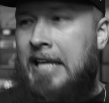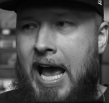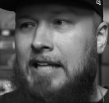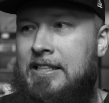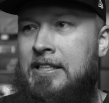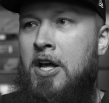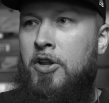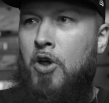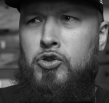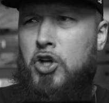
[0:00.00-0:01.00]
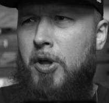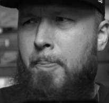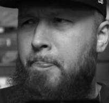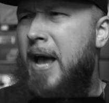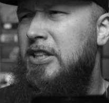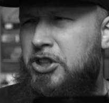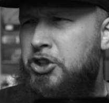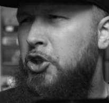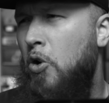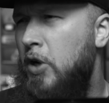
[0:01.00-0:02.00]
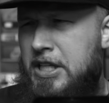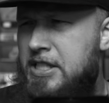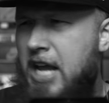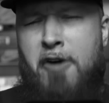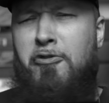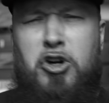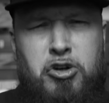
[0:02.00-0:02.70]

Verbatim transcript: yes, those are the best Jordans ever